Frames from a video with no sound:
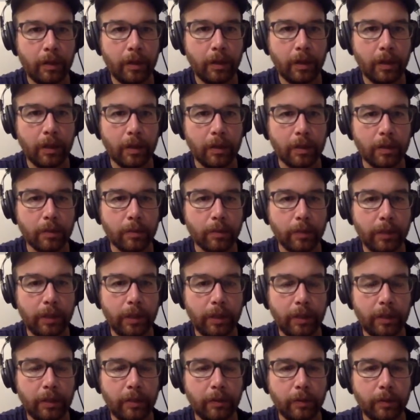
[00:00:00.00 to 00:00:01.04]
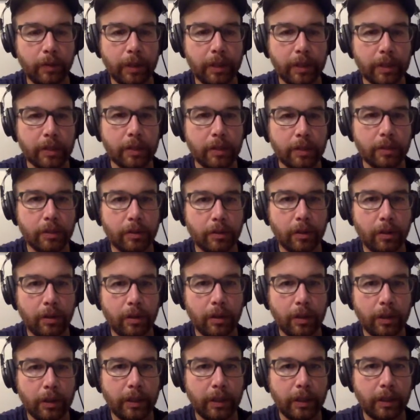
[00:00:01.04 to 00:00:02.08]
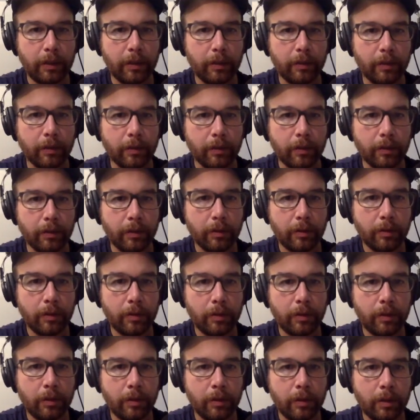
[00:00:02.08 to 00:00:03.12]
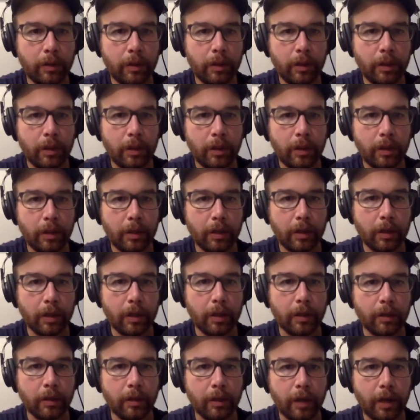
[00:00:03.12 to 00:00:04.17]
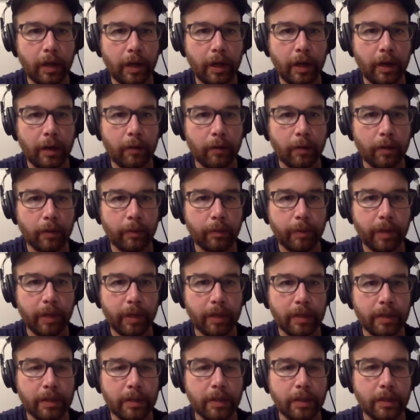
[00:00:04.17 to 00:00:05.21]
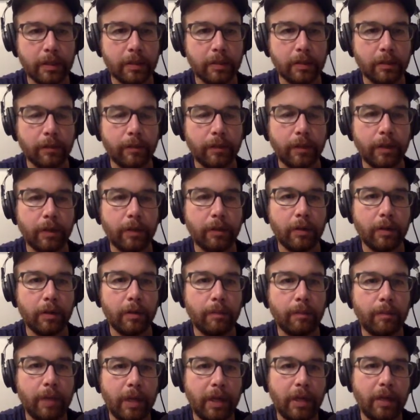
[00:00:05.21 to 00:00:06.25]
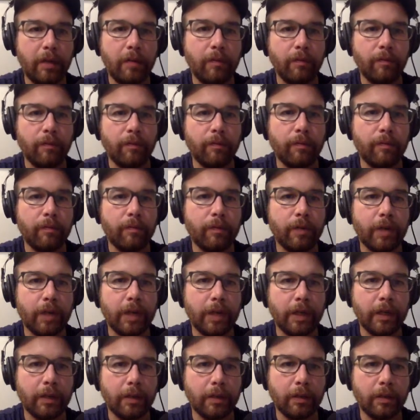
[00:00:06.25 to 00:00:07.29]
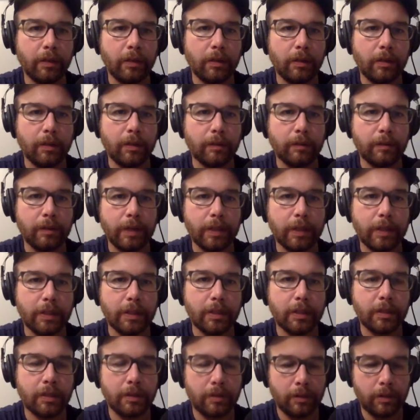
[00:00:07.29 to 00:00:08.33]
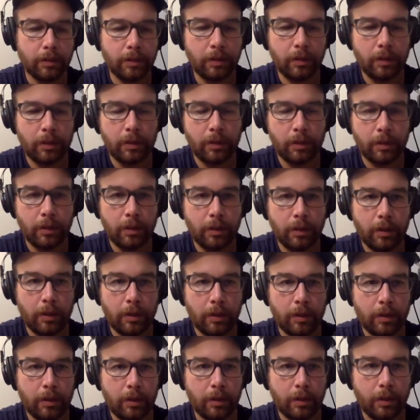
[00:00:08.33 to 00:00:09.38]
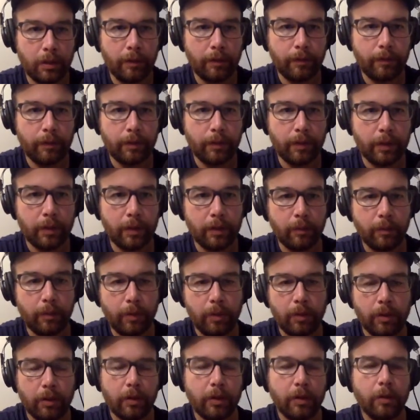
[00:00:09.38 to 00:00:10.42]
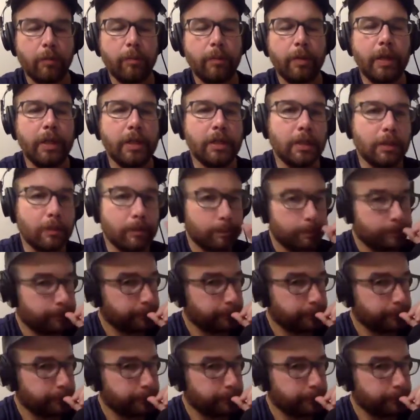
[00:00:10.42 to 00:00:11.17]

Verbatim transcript: is we need to install here uh, our dependencies. So if you go to the main file of this, of the community code base,